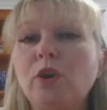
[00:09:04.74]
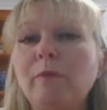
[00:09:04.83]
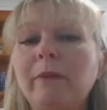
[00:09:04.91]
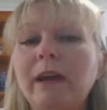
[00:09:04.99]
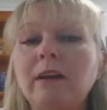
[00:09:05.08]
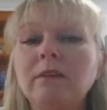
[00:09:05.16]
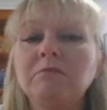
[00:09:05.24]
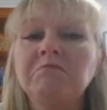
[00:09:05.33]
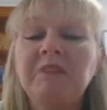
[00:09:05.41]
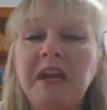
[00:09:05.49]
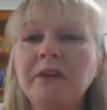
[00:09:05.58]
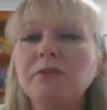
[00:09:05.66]
about
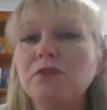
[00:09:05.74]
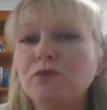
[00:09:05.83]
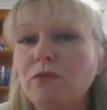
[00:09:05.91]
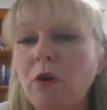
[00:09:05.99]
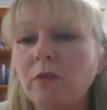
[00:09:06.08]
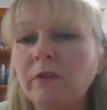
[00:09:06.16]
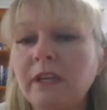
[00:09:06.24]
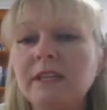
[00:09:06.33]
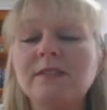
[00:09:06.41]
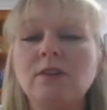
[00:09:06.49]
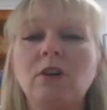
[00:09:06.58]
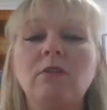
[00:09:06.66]
how strong is
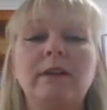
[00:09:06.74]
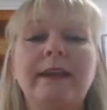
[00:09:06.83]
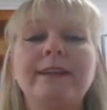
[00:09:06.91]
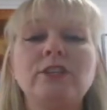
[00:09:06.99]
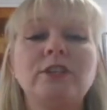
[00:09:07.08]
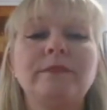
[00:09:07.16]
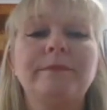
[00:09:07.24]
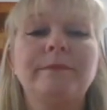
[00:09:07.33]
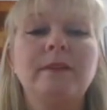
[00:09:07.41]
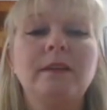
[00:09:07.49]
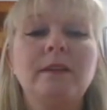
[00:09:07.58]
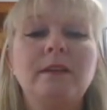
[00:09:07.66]
the correlation.
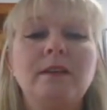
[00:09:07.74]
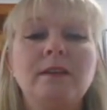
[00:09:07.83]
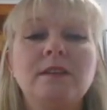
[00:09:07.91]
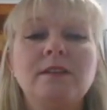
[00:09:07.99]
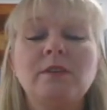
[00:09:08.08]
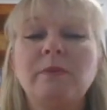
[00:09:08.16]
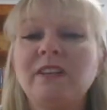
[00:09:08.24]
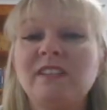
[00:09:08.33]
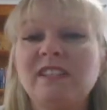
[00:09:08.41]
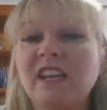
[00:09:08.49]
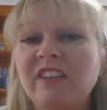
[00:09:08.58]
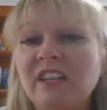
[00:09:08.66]
So we can
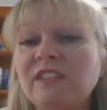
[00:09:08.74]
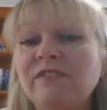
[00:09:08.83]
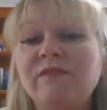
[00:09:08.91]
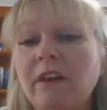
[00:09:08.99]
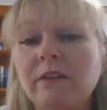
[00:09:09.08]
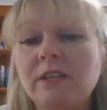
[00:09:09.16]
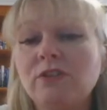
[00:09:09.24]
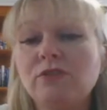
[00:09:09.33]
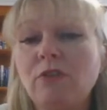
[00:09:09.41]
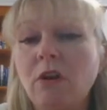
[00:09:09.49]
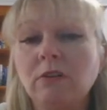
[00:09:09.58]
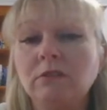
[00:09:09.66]
say that it's very
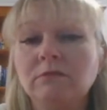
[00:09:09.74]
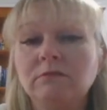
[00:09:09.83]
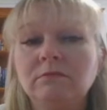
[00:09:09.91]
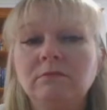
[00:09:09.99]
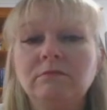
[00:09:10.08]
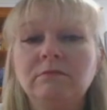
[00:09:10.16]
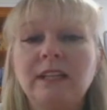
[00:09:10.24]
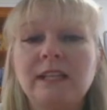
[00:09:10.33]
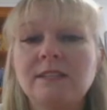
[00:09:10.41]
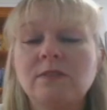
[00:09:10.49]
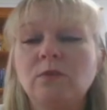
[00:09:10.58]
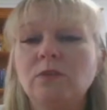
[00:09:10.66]
strong.
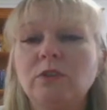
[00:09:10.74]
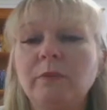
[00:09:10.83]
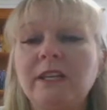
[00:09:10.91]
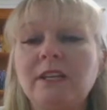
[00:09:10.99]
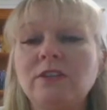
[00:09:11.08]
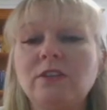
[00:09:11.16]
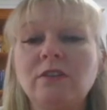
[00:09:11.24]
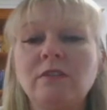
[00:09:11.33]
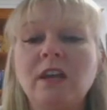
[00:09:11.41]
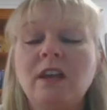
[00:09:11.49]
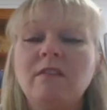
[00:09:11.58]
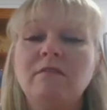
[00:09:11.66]
That's all that we need to do.
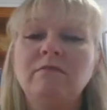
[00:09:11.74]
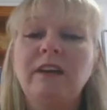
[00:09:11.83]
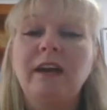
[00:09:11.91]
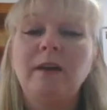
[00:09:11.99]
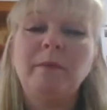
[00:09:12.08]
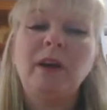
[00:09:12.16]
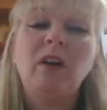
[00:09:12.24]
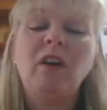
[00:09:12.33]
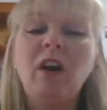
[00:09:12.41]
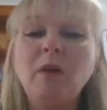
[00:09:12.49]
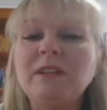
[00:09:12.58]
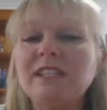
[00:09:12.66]
Um,
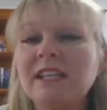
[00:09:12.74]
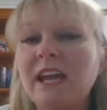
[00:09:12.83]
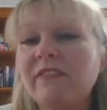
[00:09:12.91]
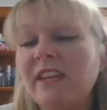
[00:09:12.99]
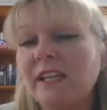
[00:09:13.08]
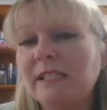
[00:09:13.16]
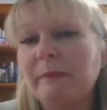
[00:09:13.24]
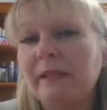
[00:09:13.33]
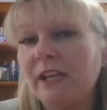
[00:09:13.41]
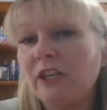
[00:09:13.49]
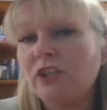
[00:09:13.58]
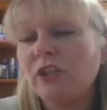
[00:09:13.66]
I would say the
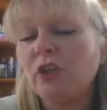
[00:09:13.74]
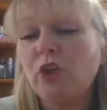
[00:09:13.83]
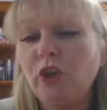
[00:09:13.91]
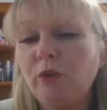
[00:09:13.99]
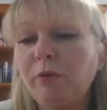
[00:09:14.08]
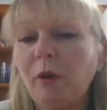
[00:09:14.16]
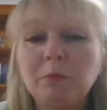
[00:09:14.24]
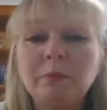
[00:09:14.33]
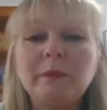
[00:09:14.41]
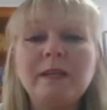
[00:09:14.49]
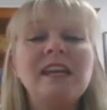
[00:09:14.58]
explanation could probably